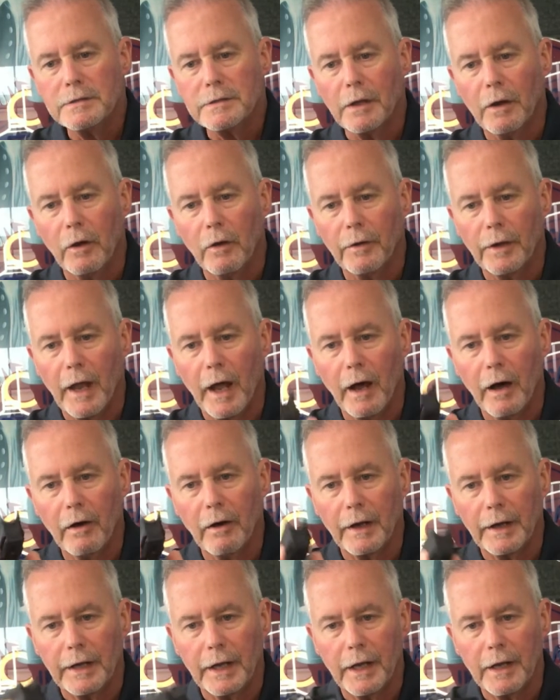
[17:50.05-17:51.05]
So
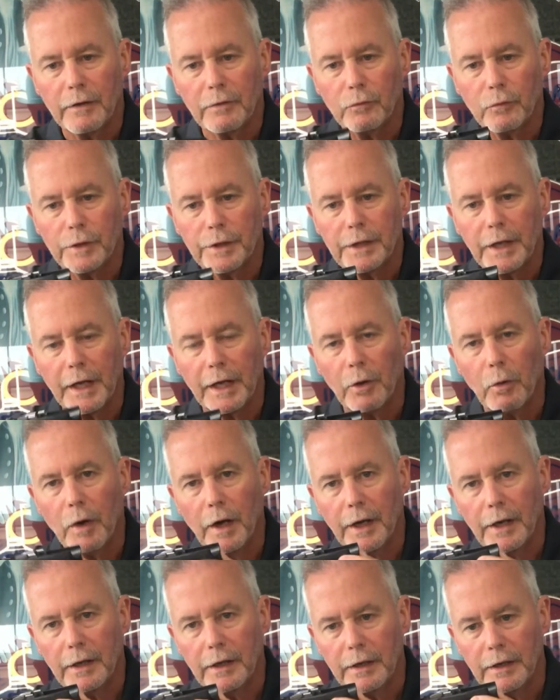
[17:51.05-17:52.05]
now again we take
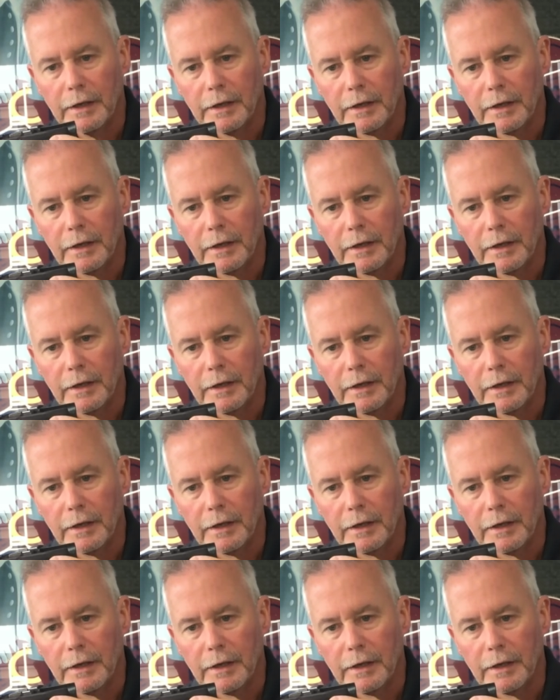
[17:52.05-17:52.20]
away